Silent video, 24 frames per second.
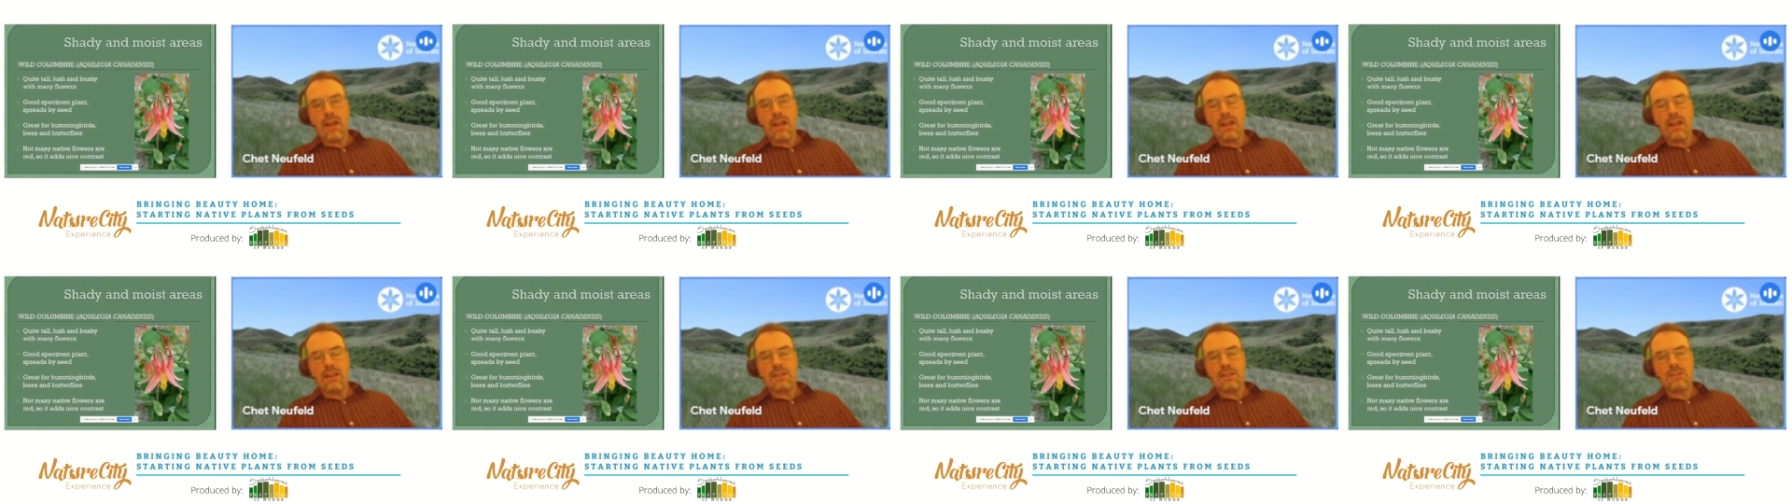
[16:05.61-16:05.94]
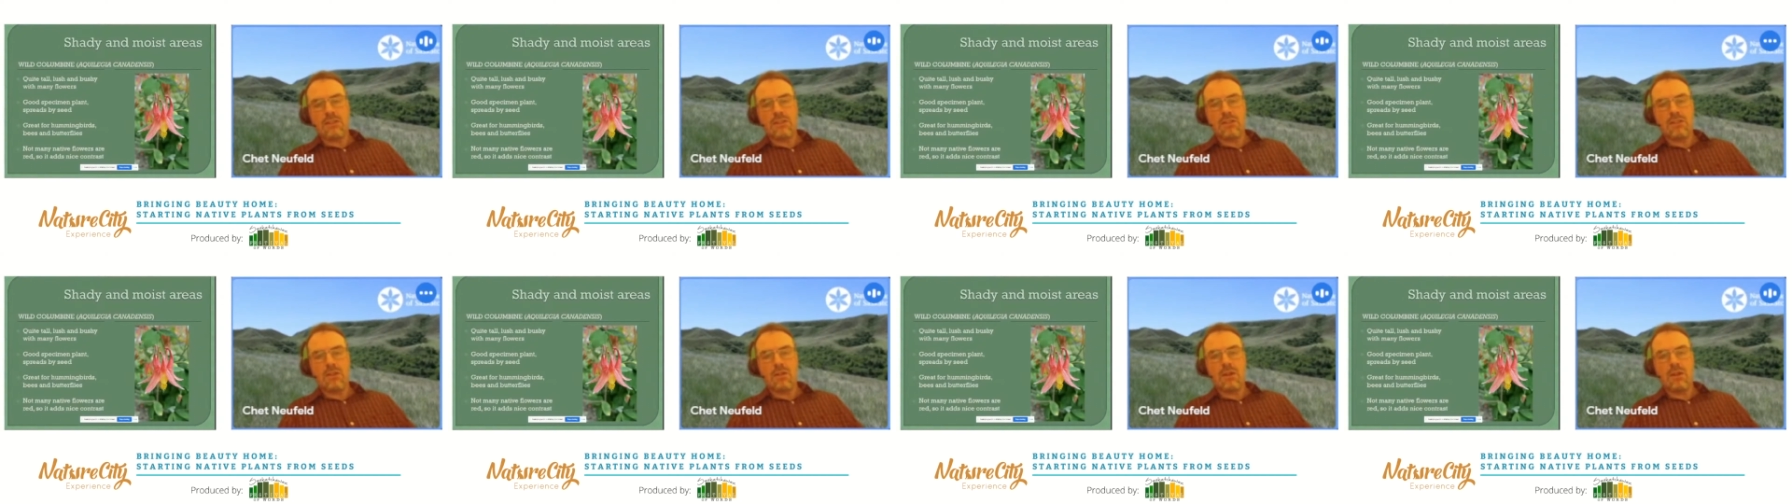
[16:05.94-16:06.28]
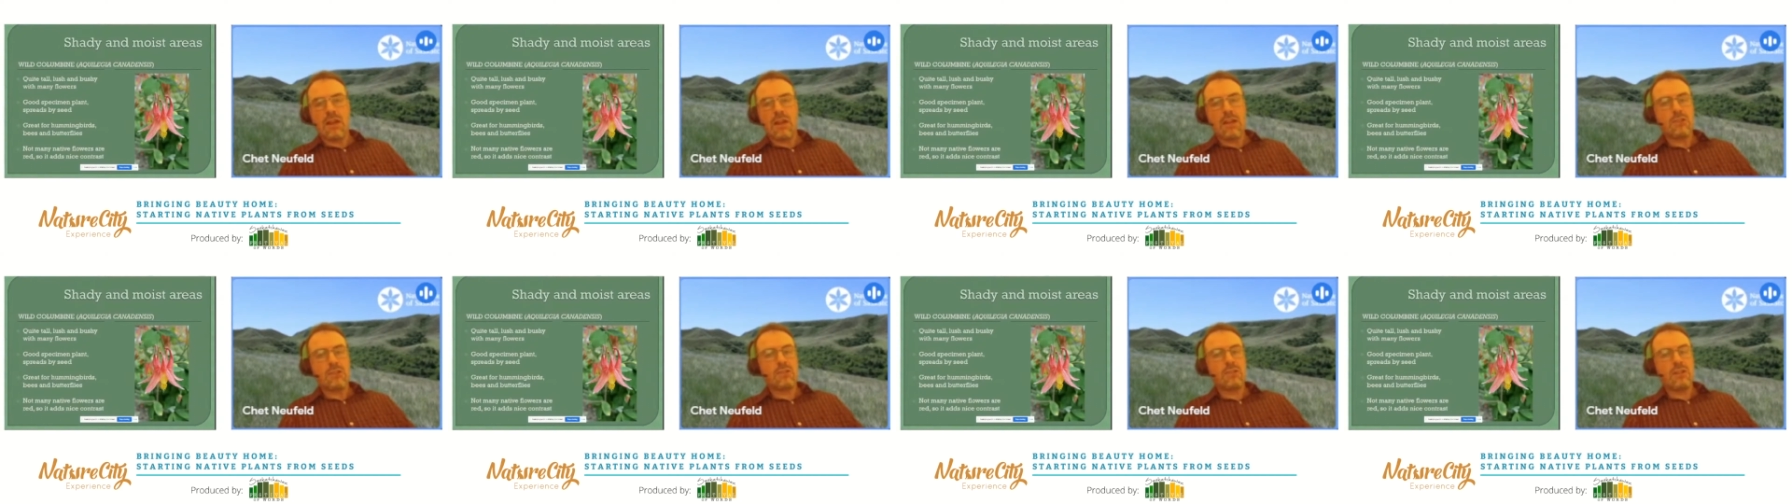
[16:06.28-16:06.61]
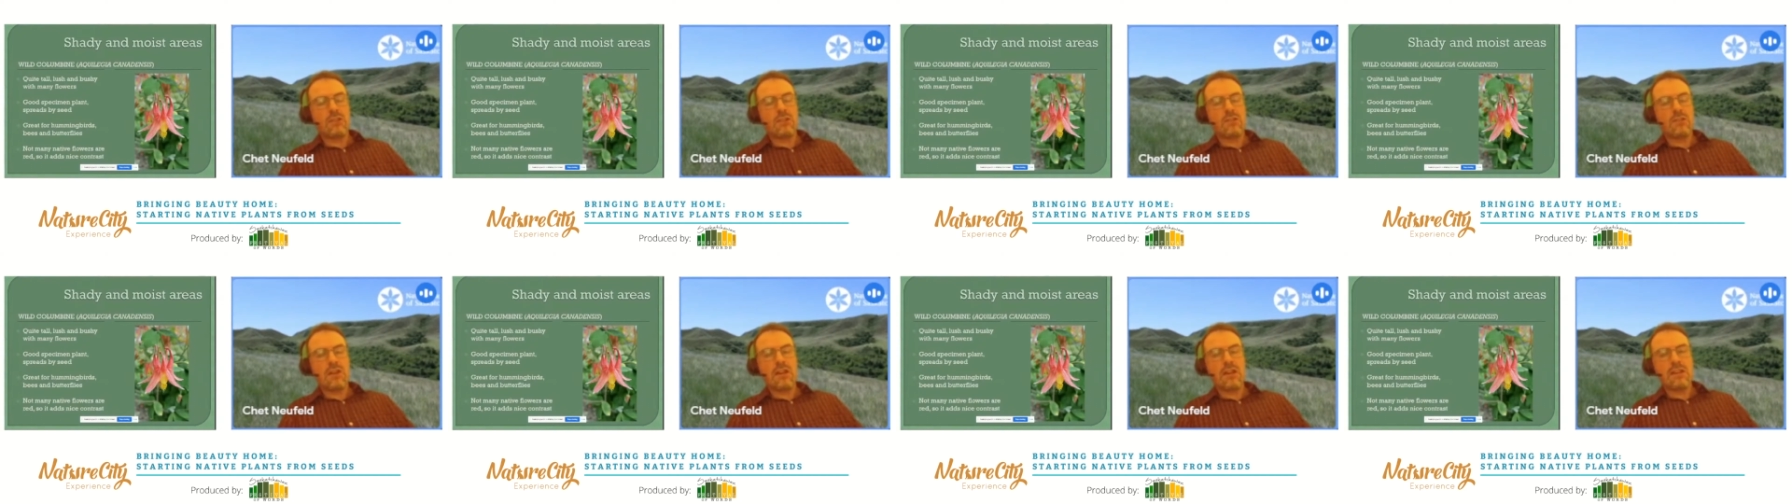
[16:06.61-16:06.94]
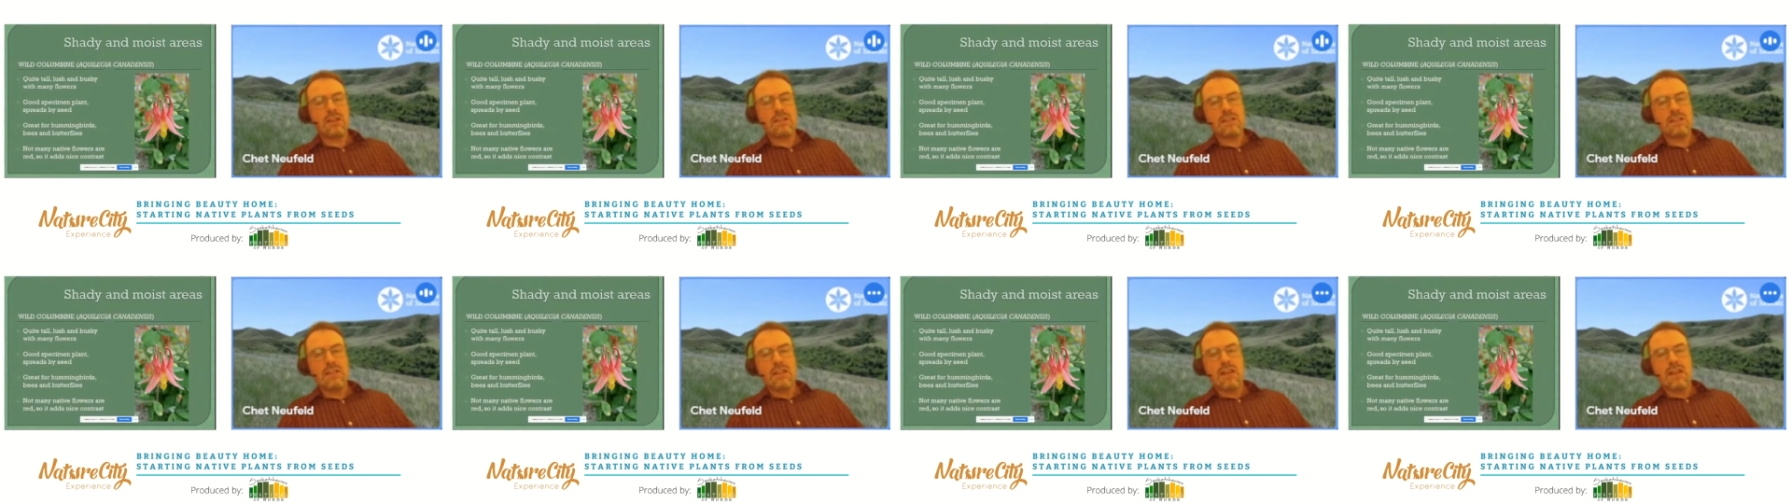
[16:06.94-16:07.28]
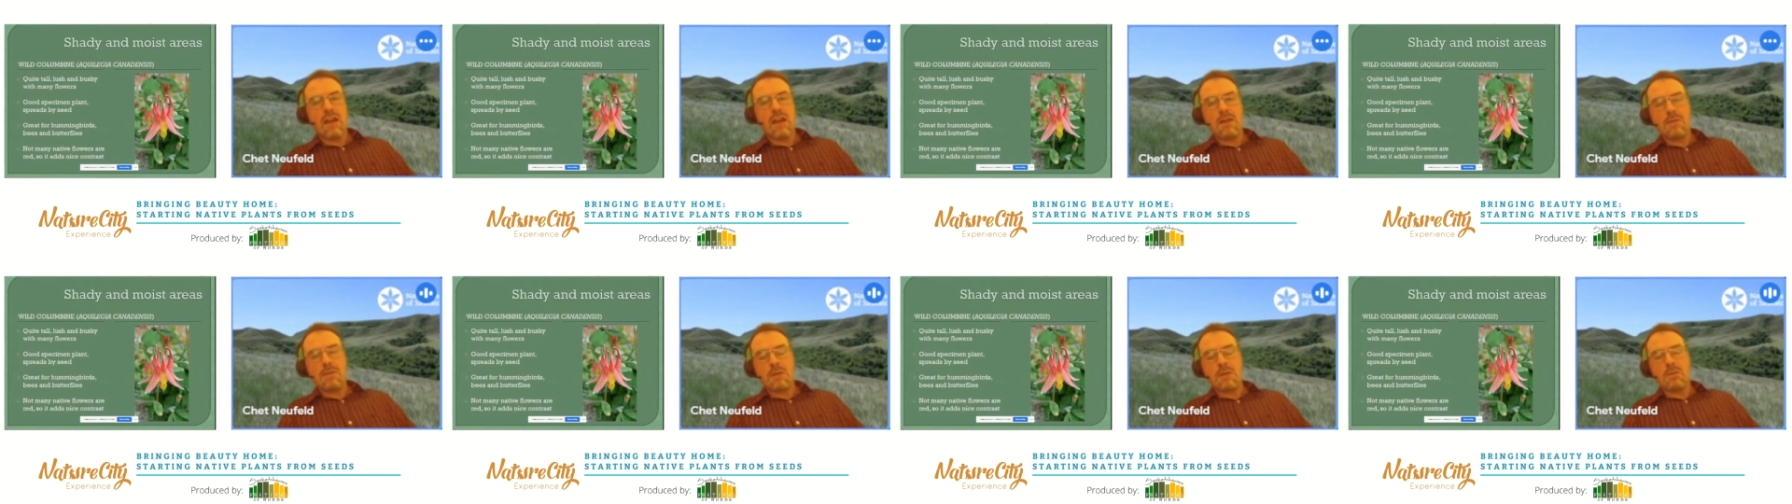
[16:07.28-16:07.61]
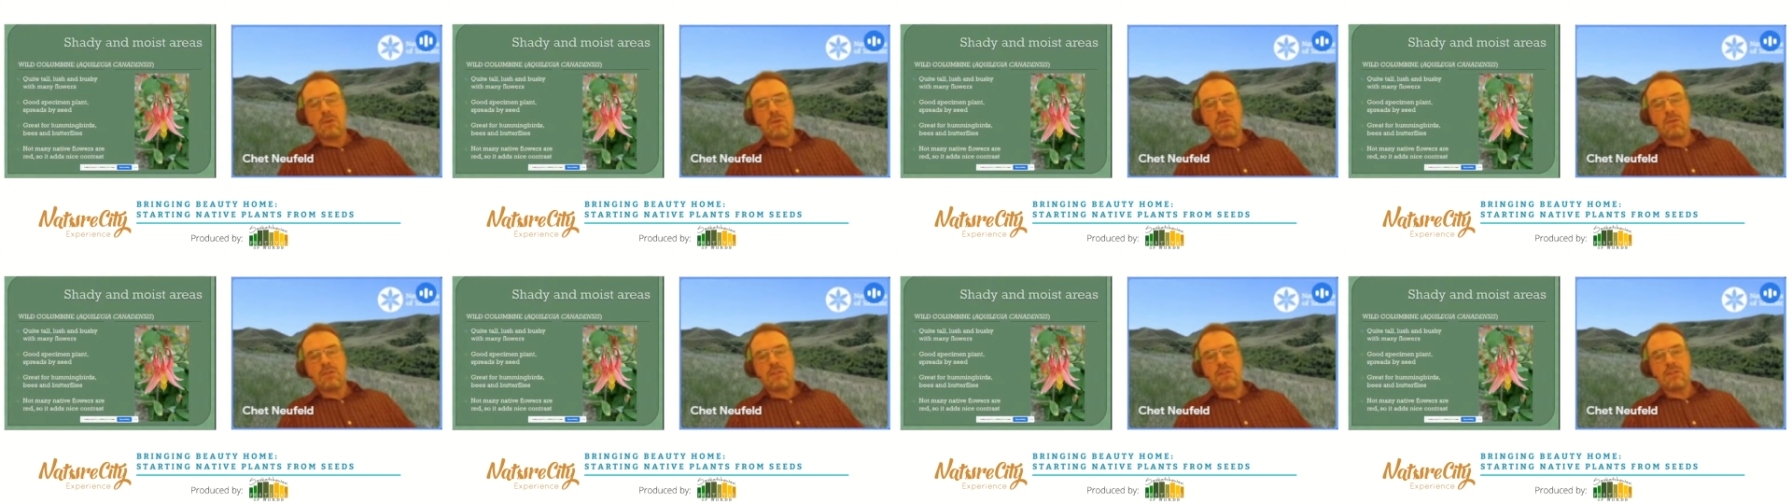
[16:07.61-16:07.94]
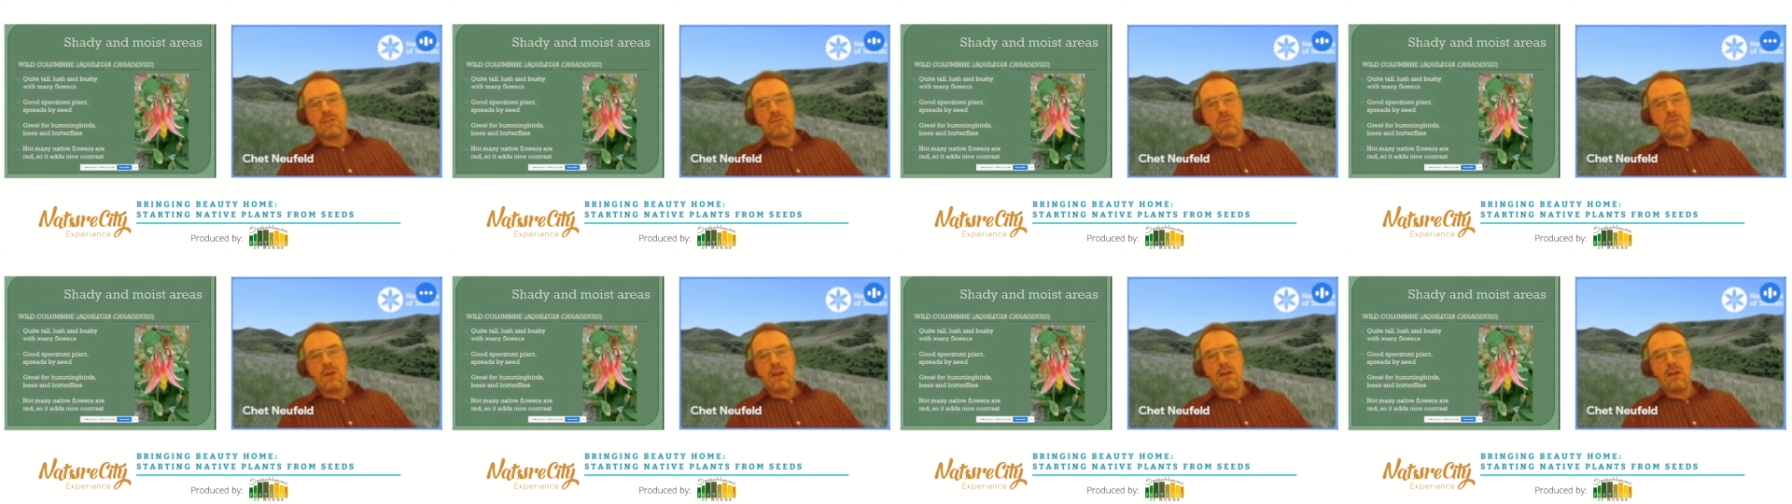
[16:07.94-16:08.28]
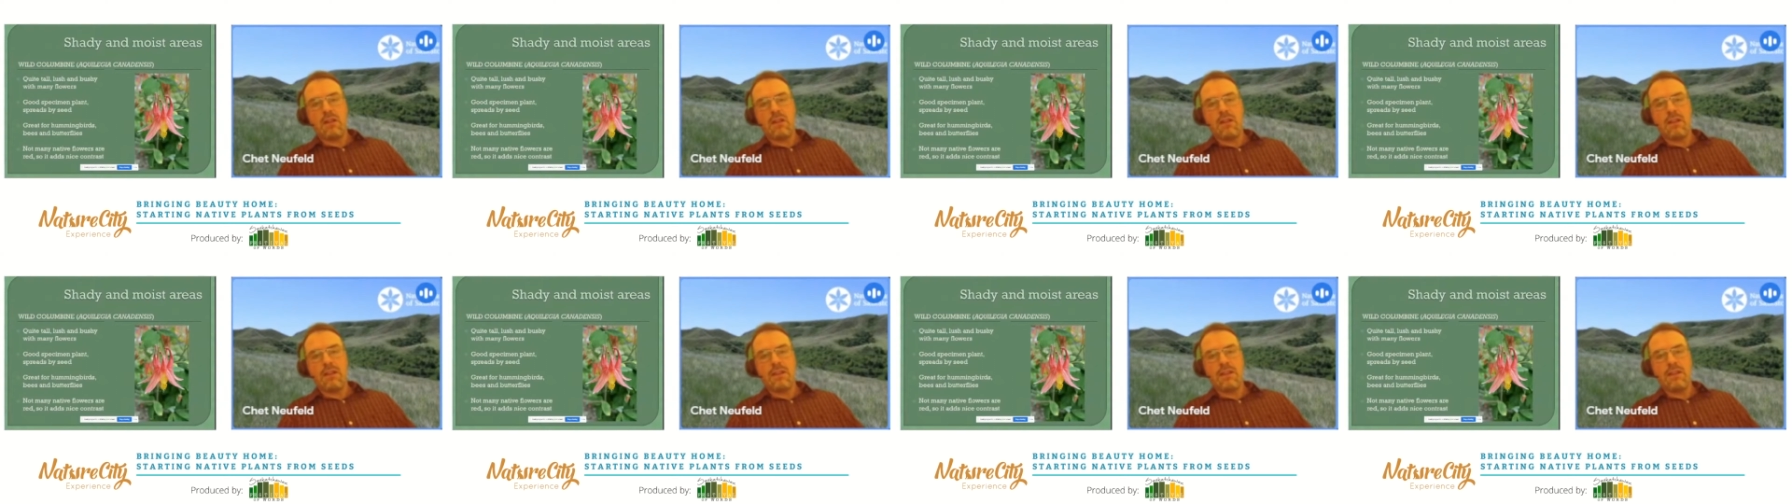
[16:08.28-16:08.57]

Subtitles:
and so it actually attracts hummingbirds as well.